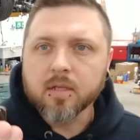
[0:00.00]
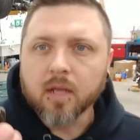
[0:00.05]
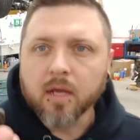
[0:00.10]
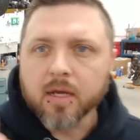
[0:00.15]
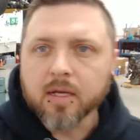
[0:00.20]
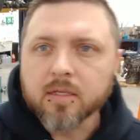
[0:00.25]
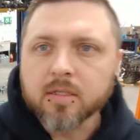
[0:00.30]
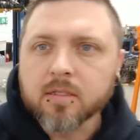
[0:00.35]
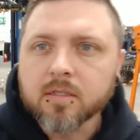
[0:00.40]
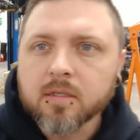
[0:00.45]
a
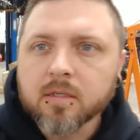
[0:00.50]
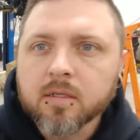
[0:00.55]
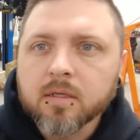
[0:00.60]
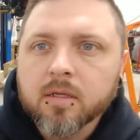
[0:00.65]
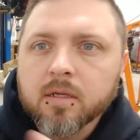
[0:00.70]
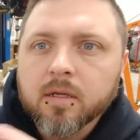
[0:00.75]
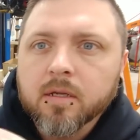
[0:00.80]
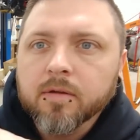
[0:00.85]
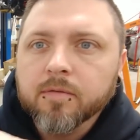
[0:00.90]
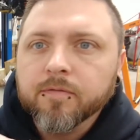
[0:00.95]
nice
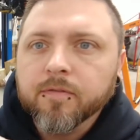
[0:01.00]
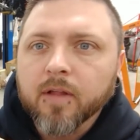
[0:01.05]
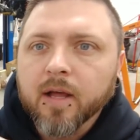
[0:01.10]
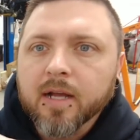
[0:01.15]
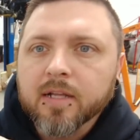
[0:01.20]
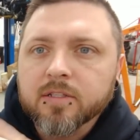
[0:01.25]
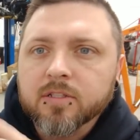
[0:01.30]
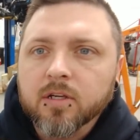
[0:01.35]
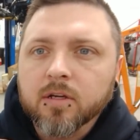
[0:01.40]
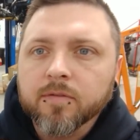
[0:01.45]

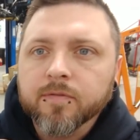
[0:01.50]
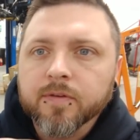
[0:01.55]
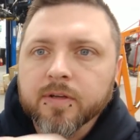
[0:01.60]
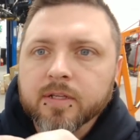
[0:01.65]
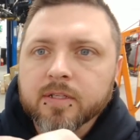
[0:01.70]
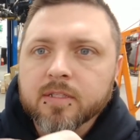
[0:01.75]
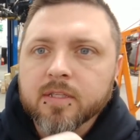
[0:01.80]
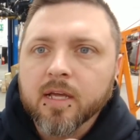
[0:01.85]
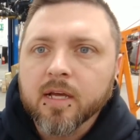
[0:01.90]
flat surface.